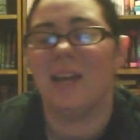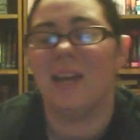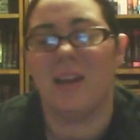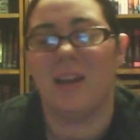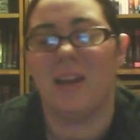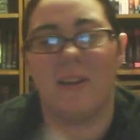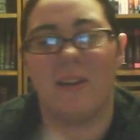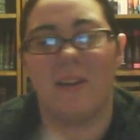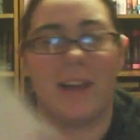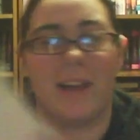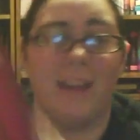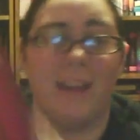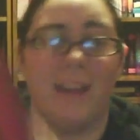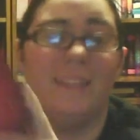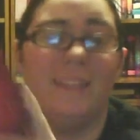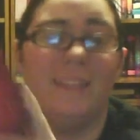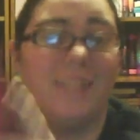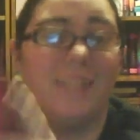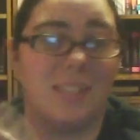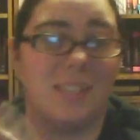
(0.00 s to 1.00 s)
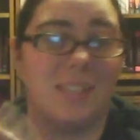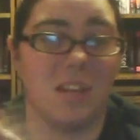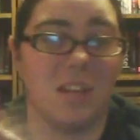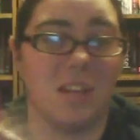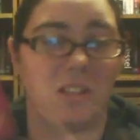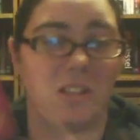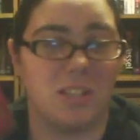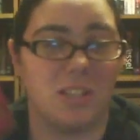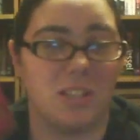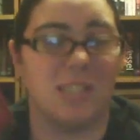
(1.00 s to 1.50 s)
Okay, this is also
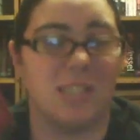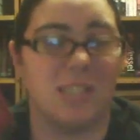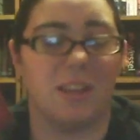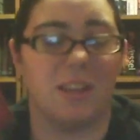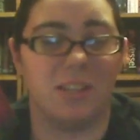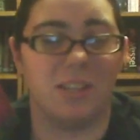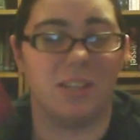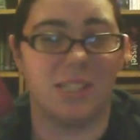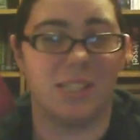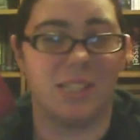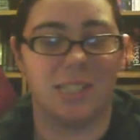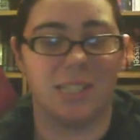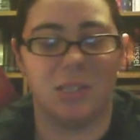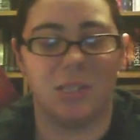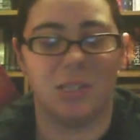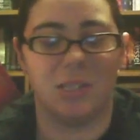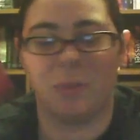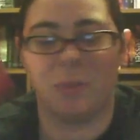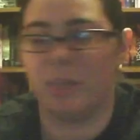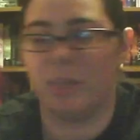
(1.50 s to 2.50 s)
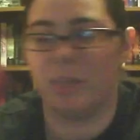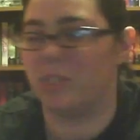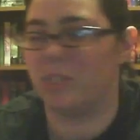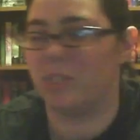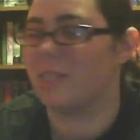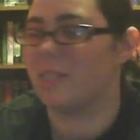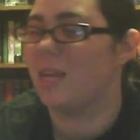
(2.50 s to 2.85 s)
662 pages.